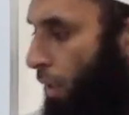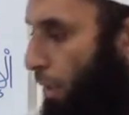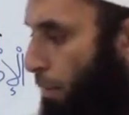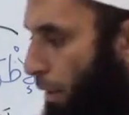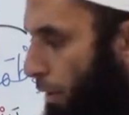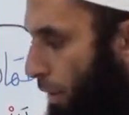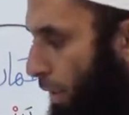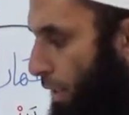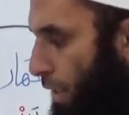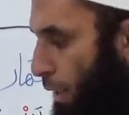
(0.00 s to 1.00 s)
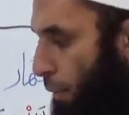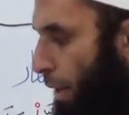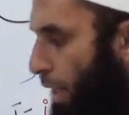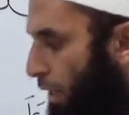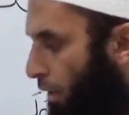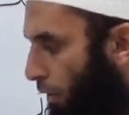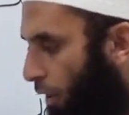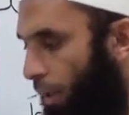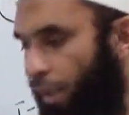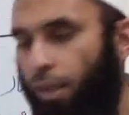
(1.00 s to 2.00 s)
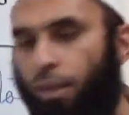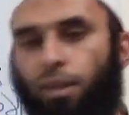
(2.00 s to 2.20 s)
that uh, Bal Rana,